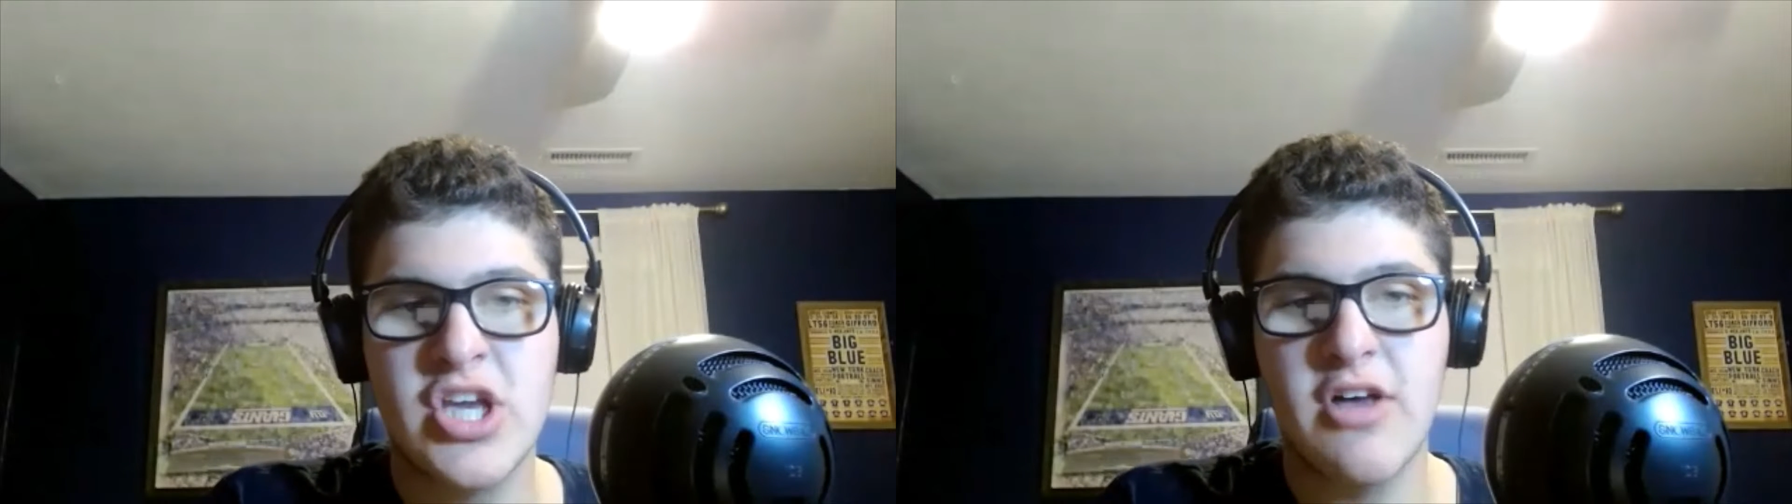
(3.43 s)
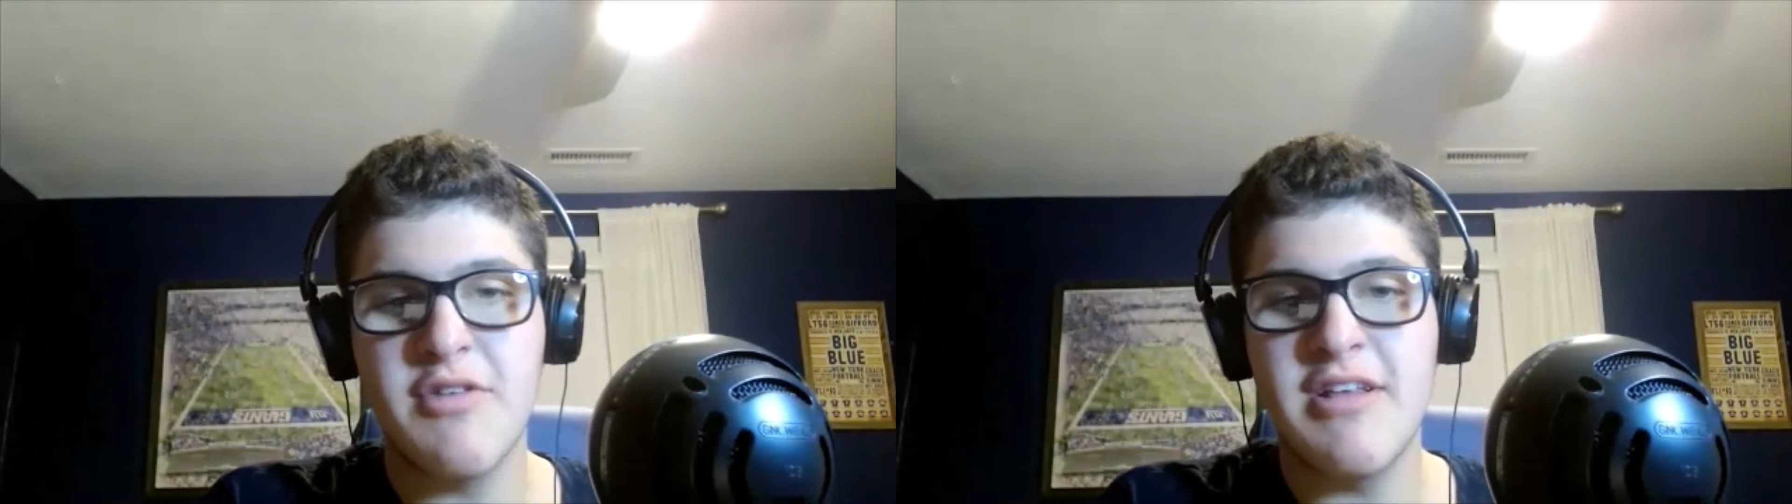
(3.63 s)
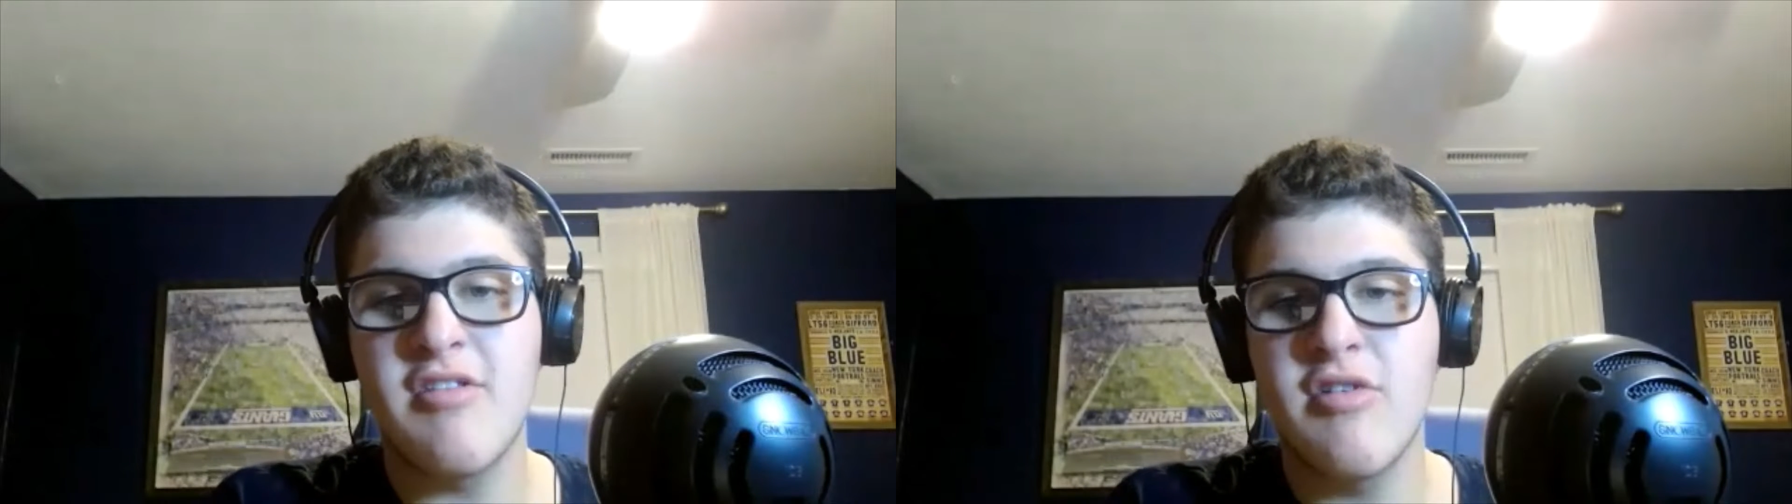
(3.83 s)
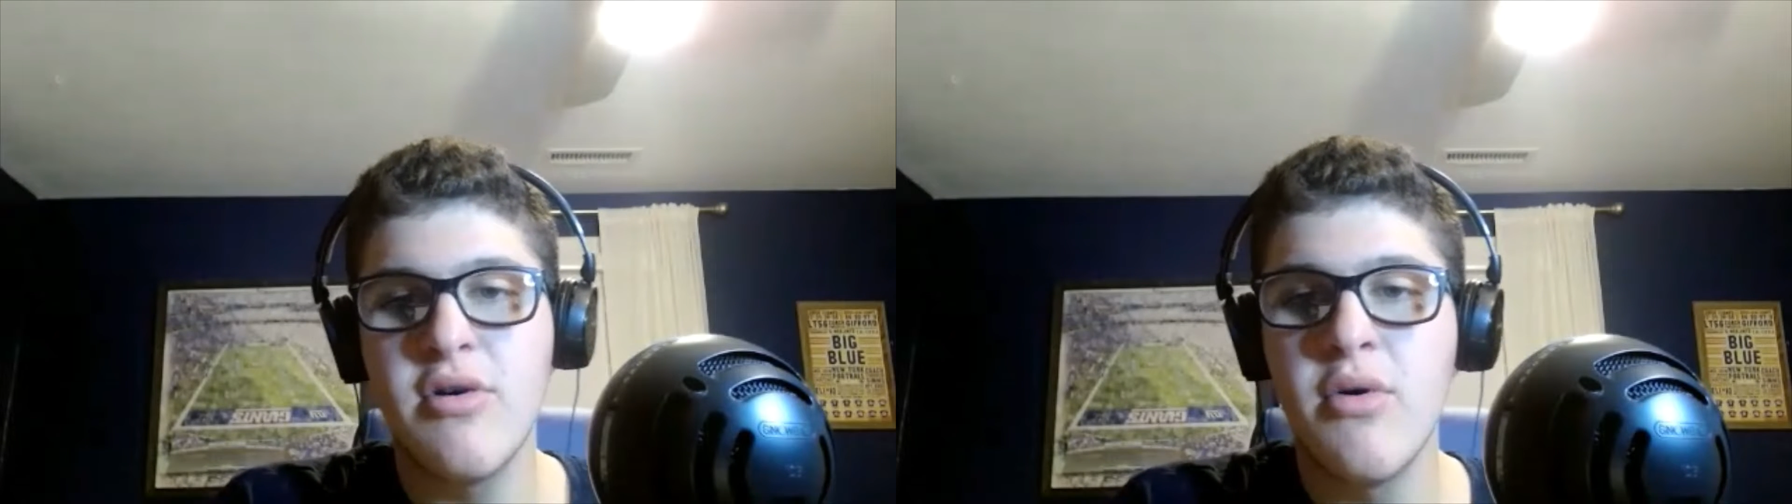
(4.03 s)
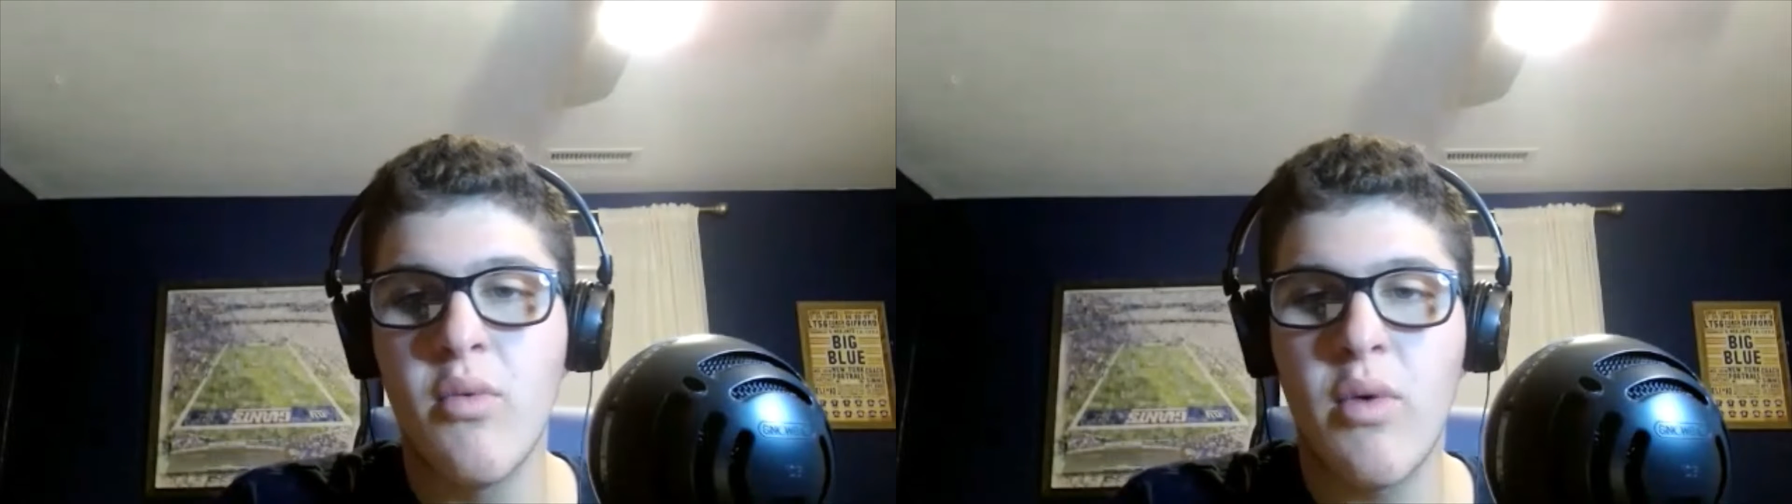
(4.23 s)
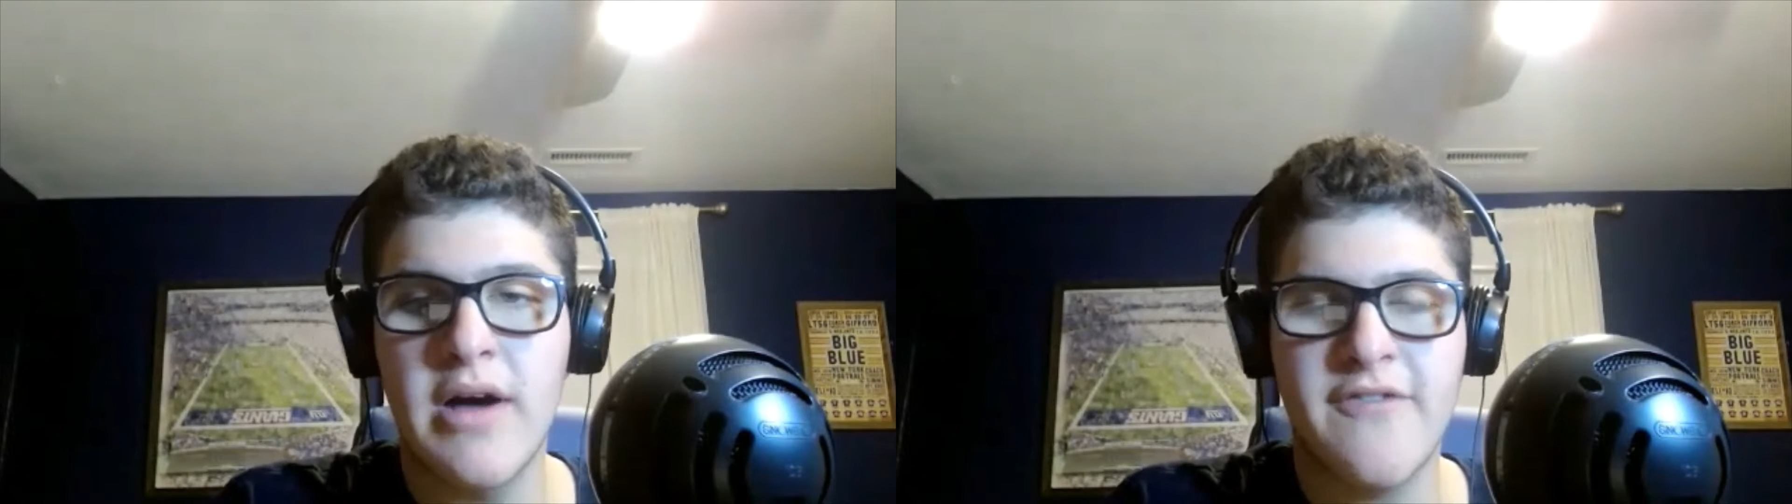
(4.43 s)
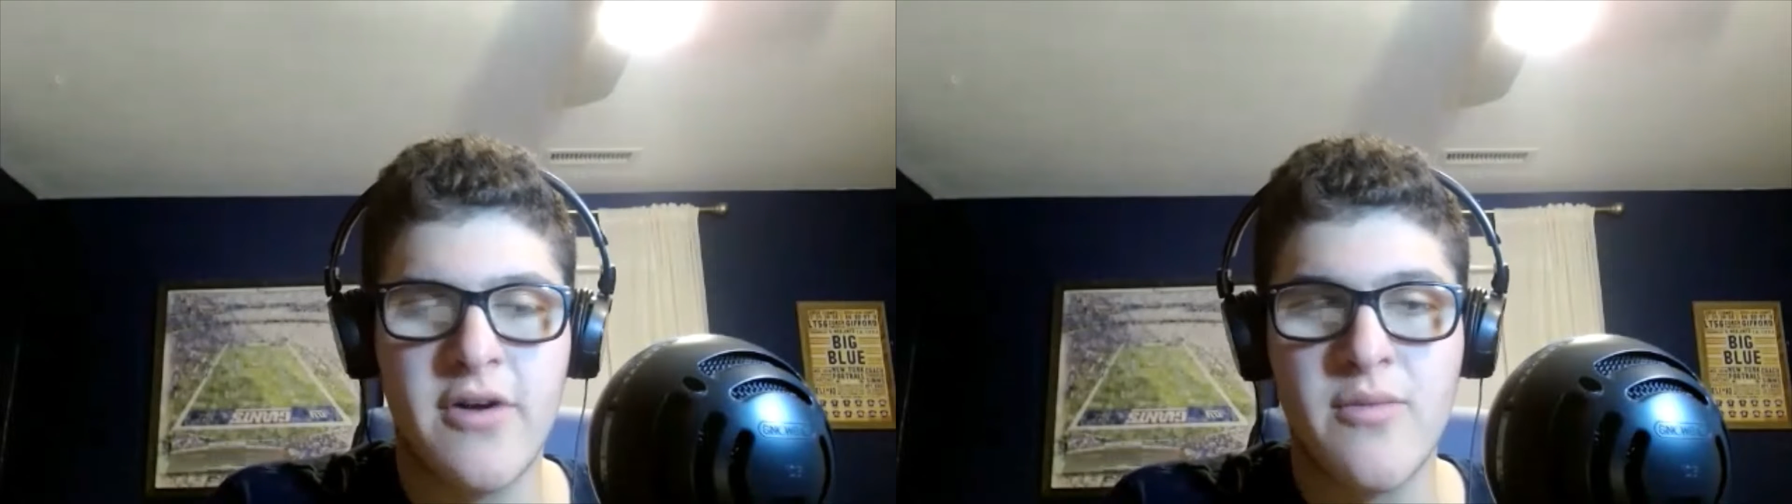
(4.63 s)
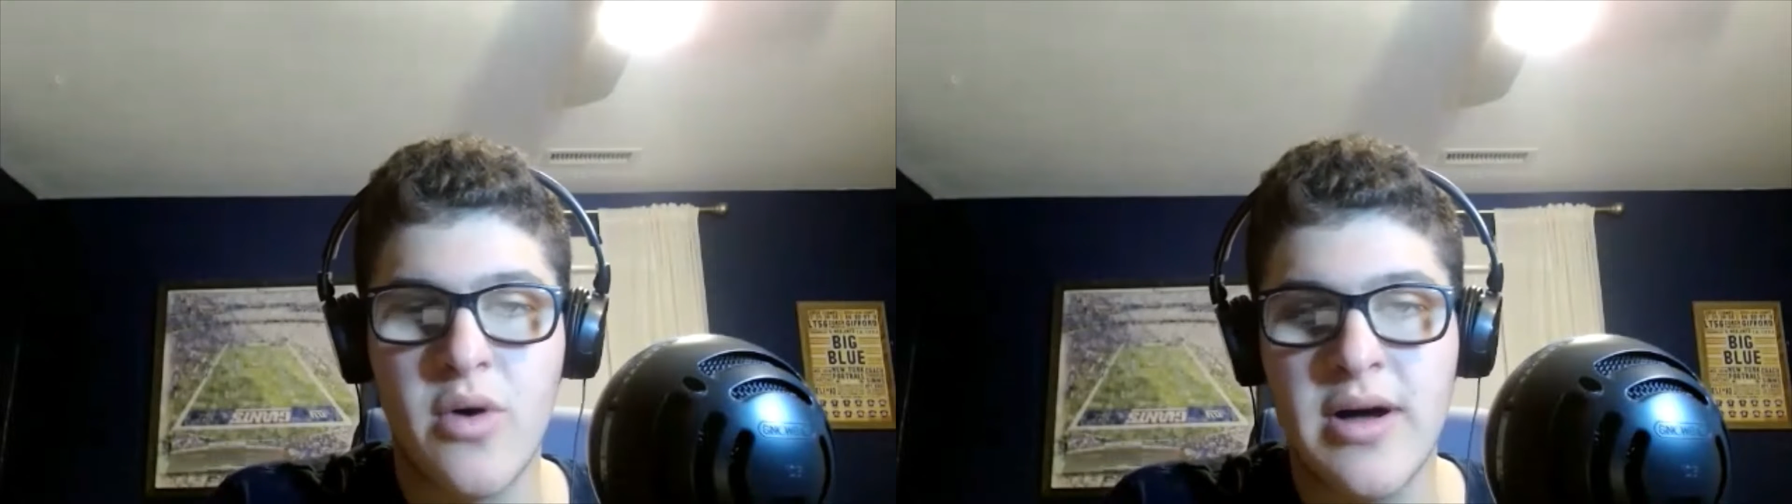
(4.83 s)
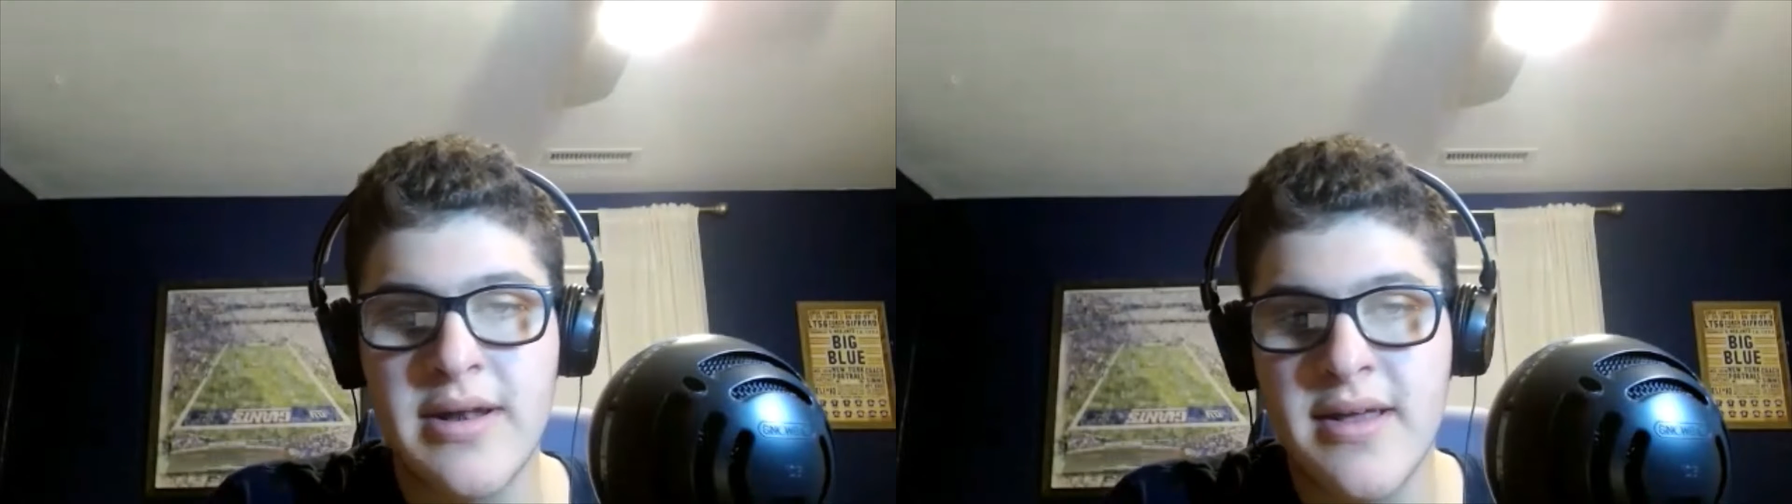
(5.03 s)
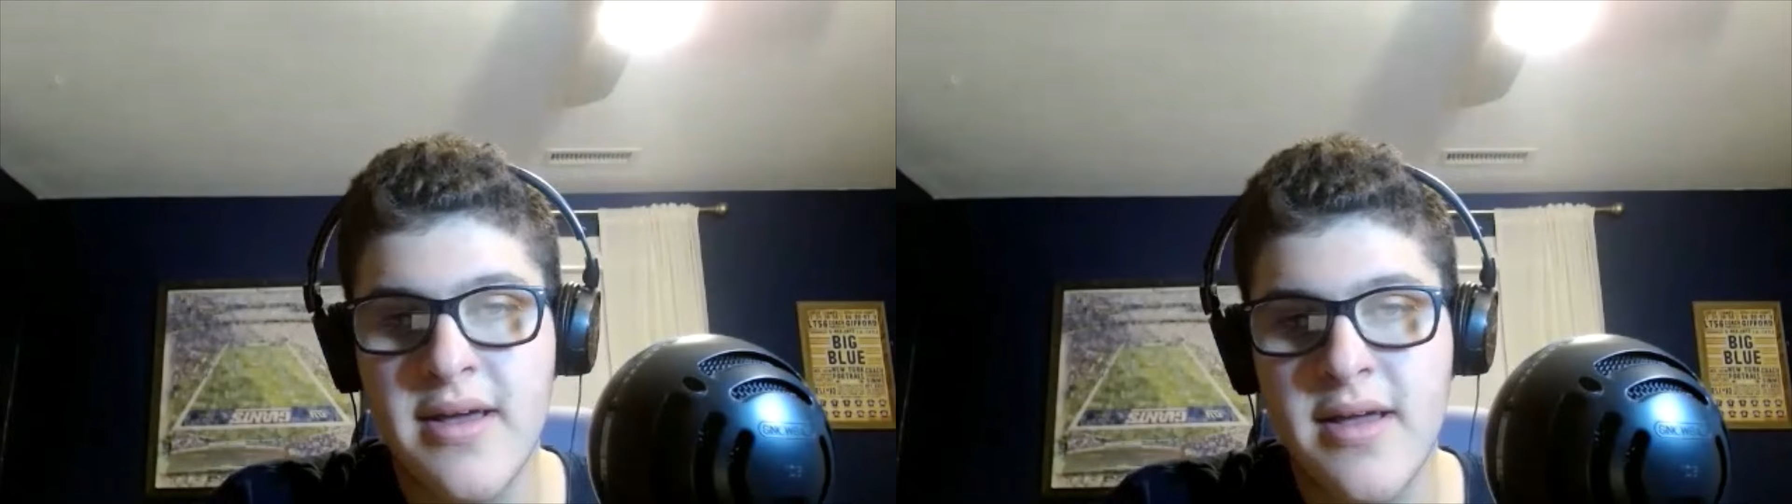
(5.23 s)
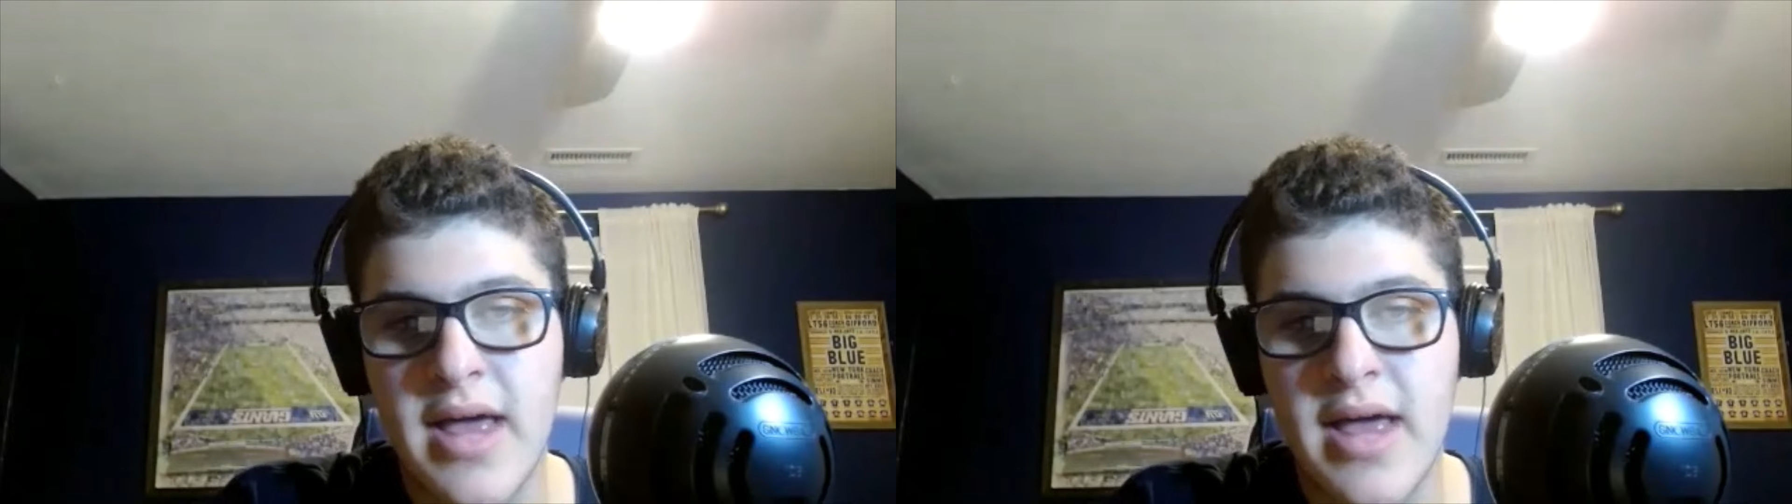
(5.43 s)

Chelsea 2, Watford 1,